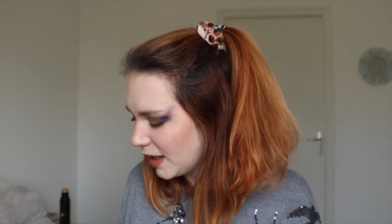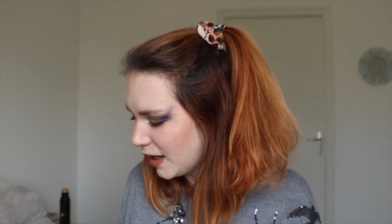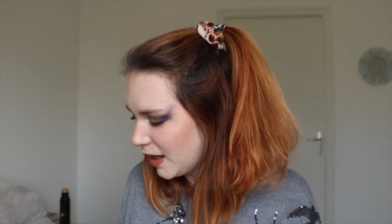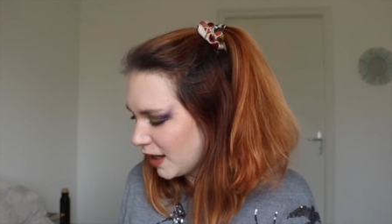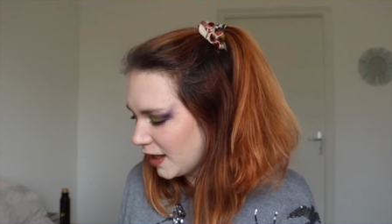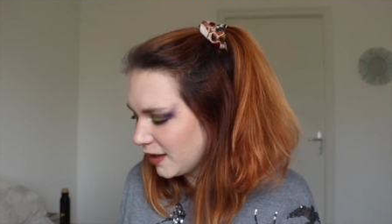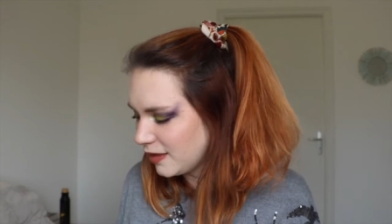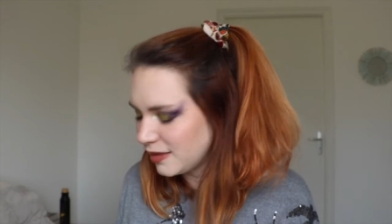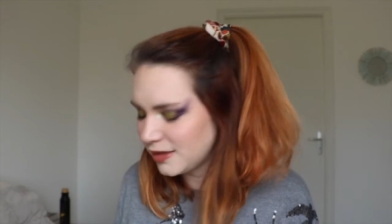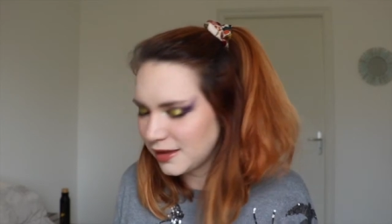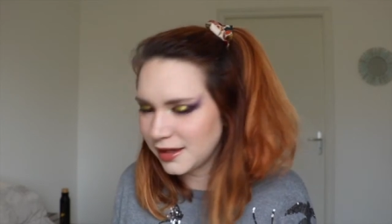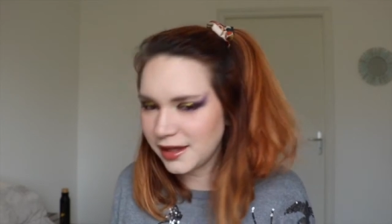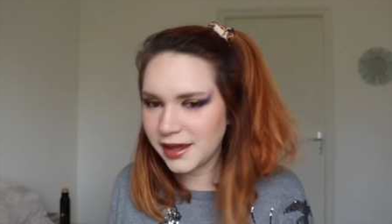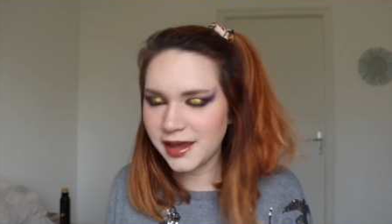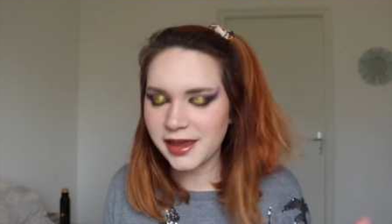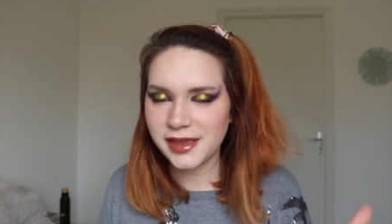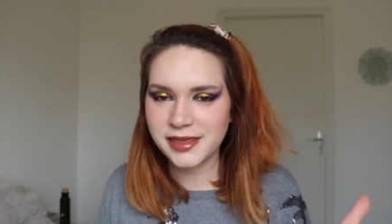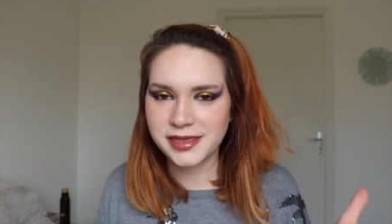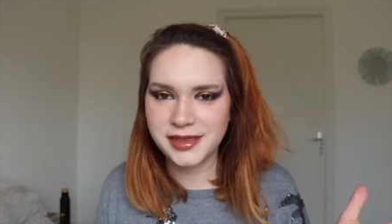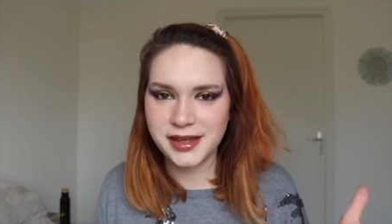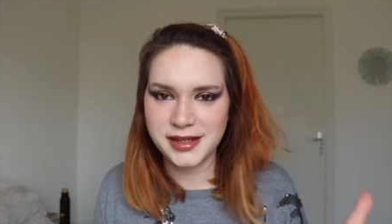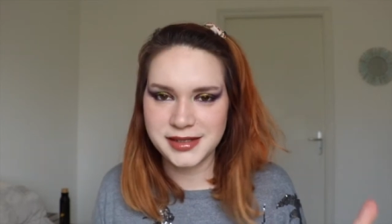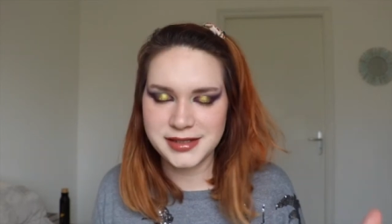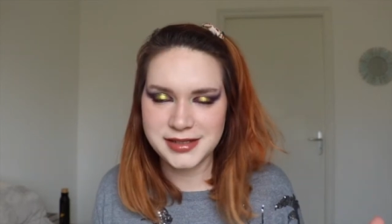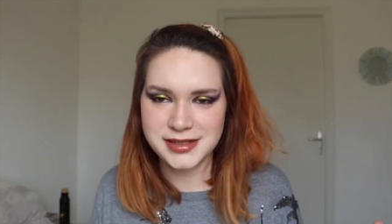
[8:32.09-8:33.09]
I think
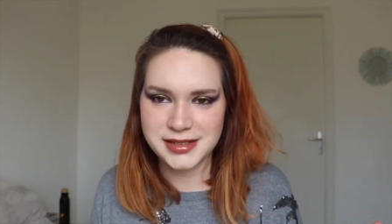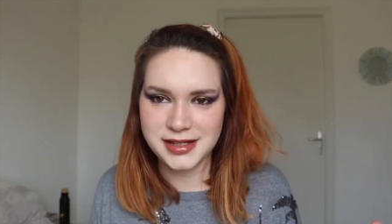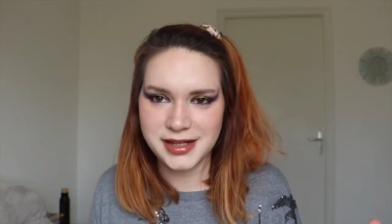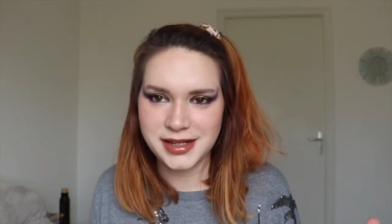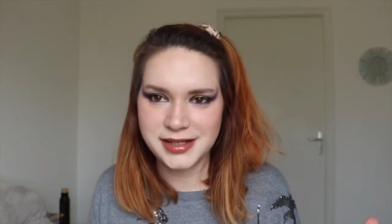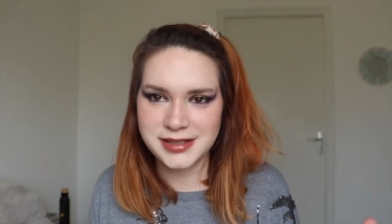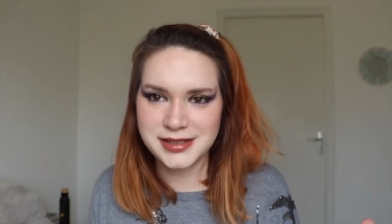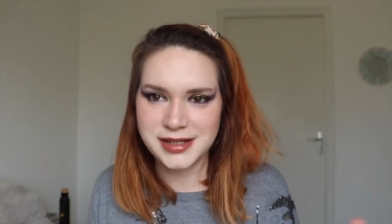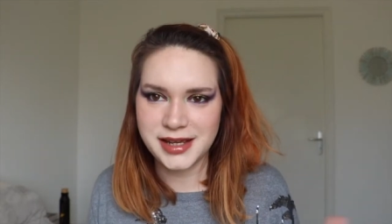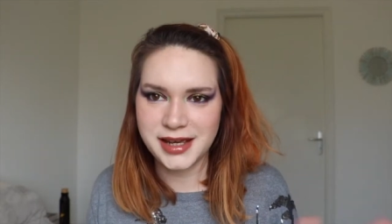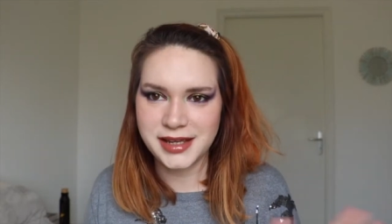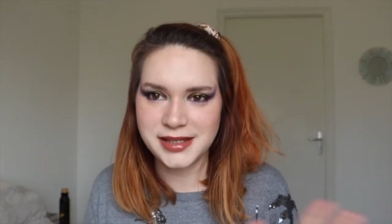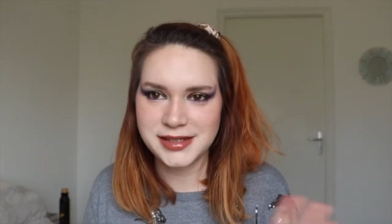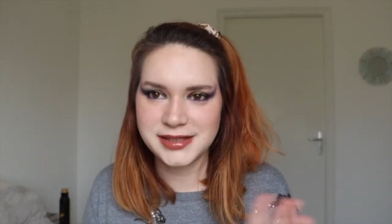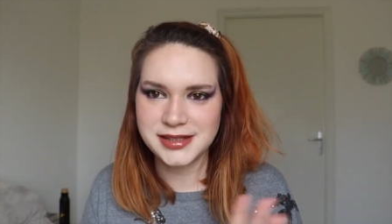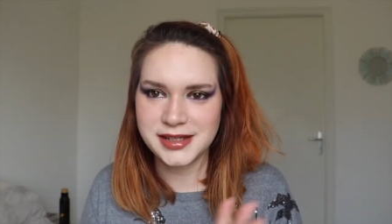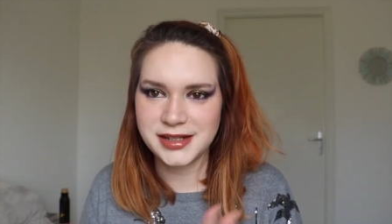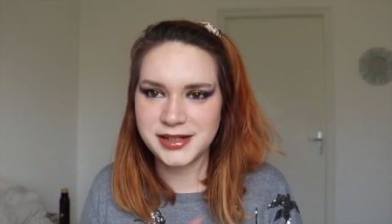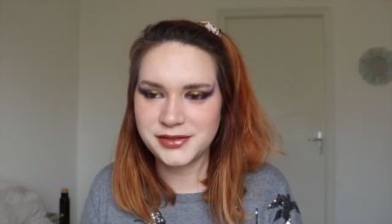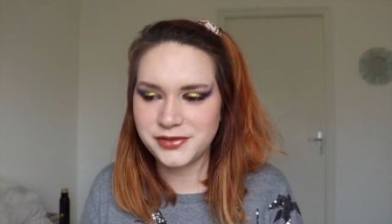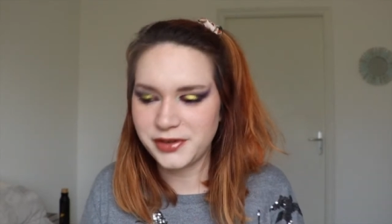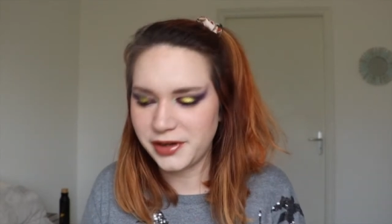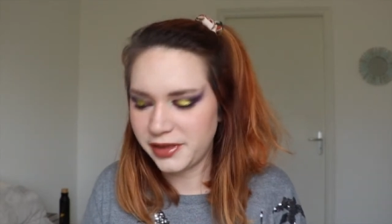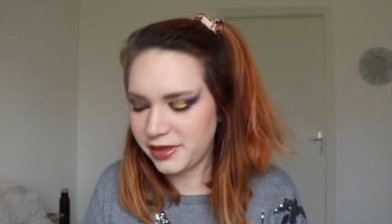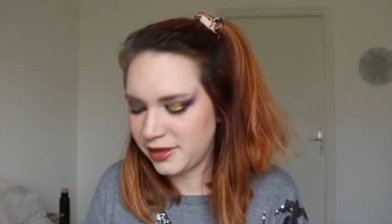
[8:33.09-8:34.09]
that's it. I said
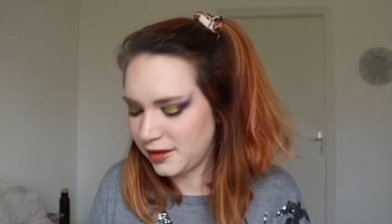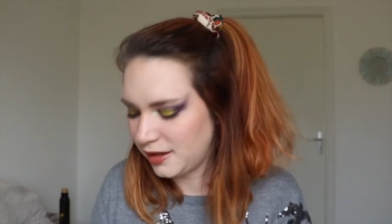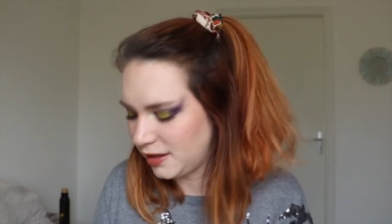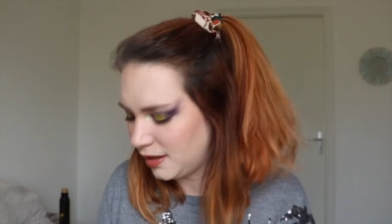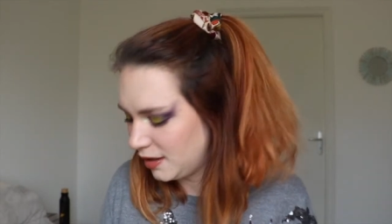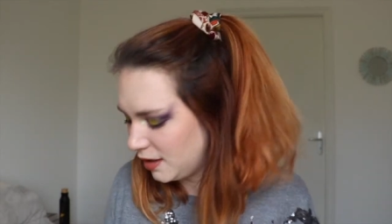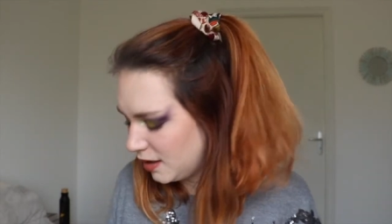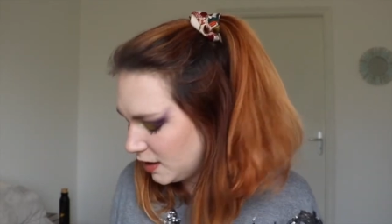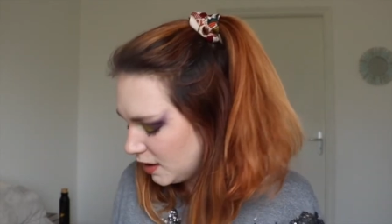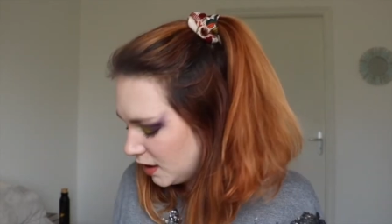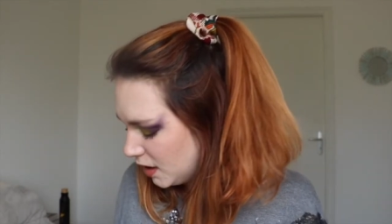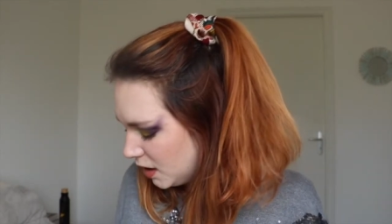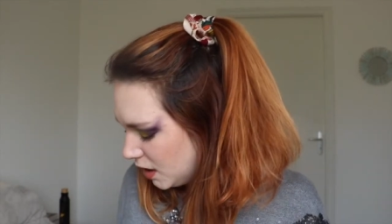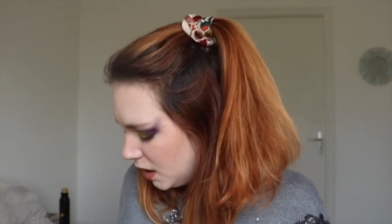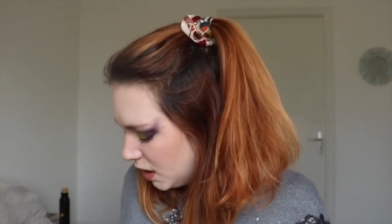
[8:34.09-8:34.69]
everything.